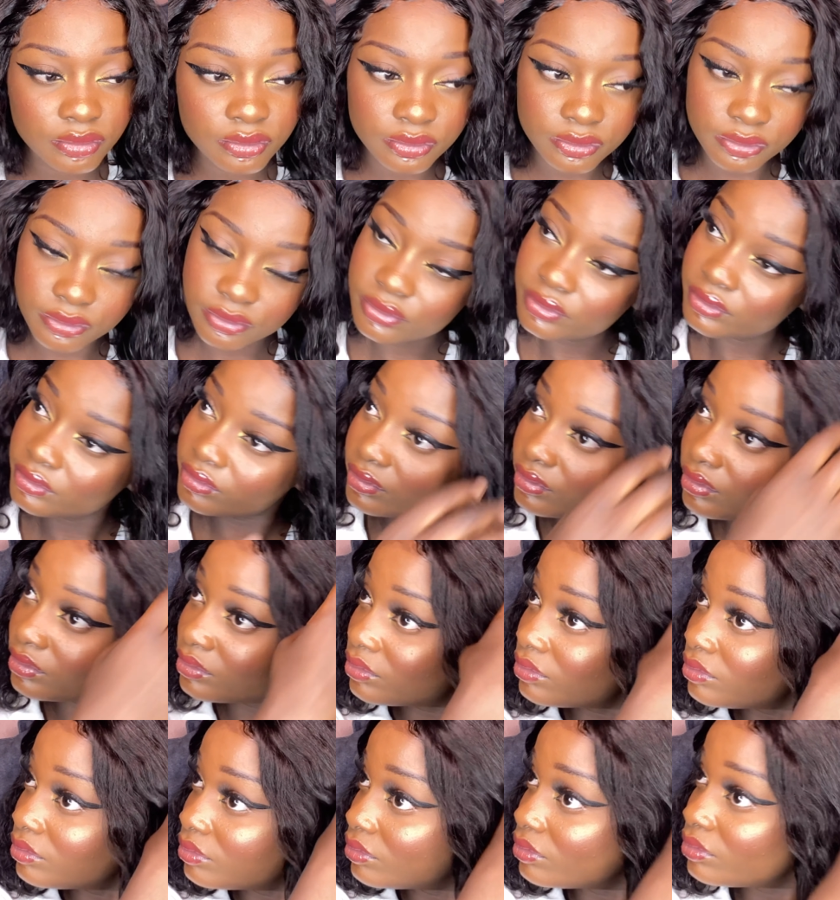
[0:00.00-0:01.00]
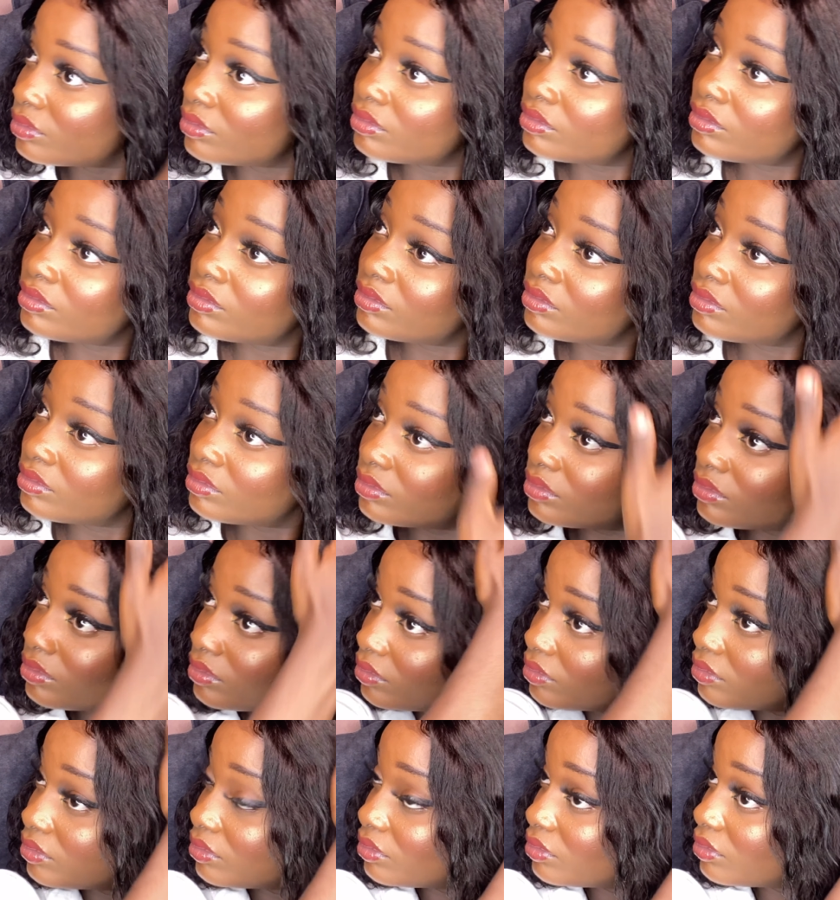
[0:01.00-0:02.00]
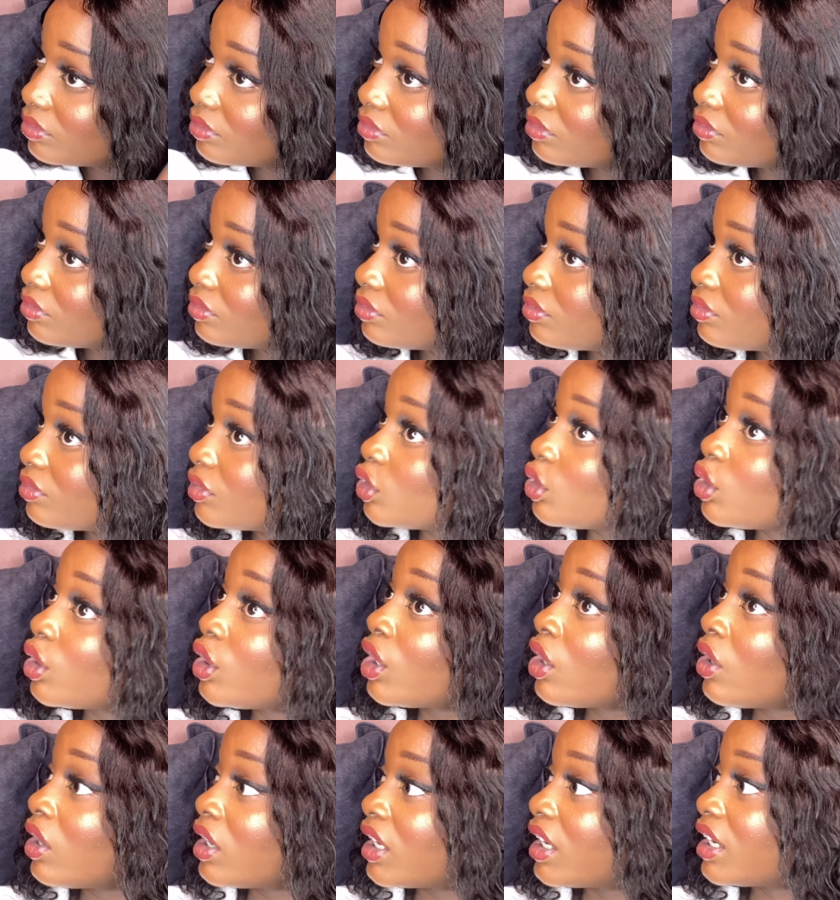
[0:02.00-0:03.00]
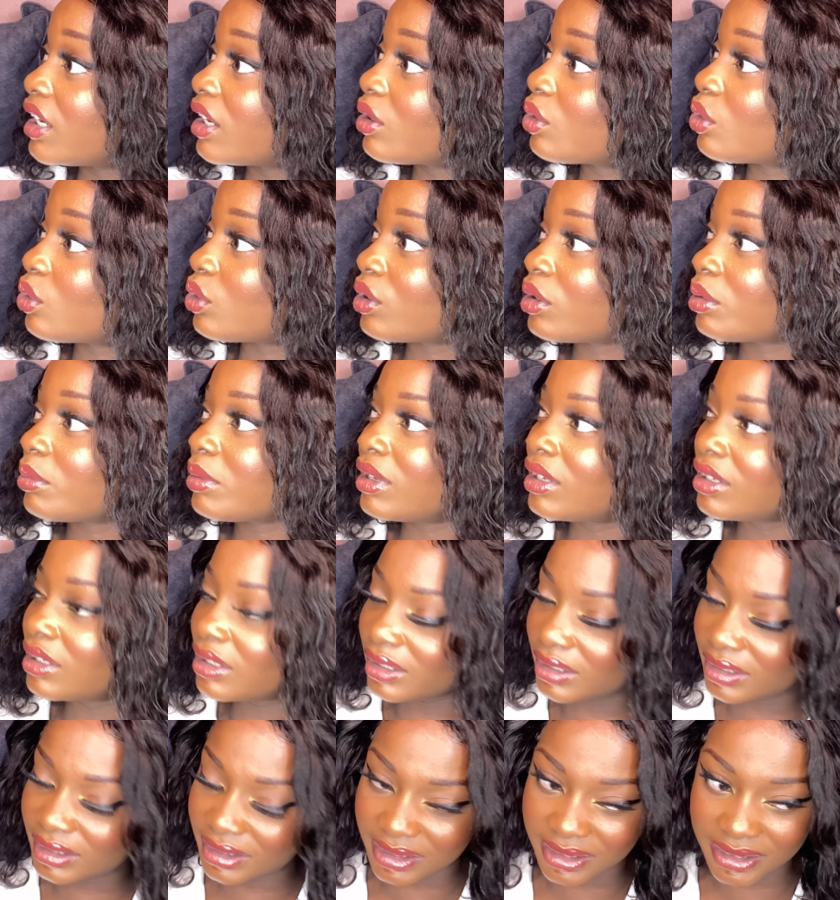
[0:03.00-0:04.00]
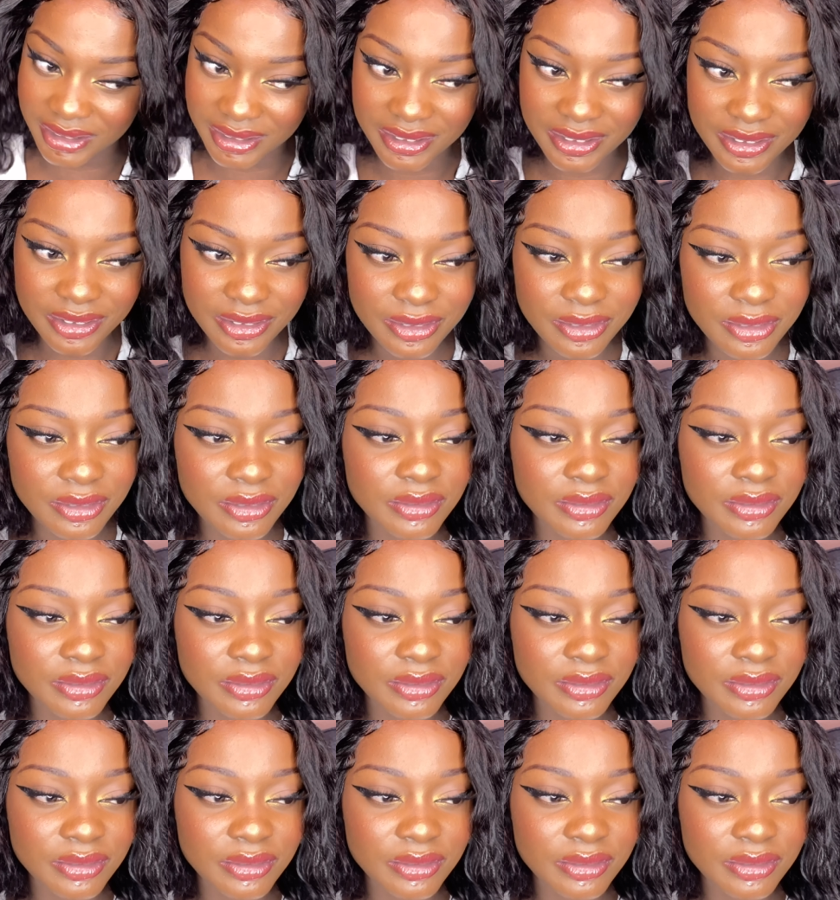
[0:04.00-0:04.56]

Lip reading: And I be feeling you. So nobody better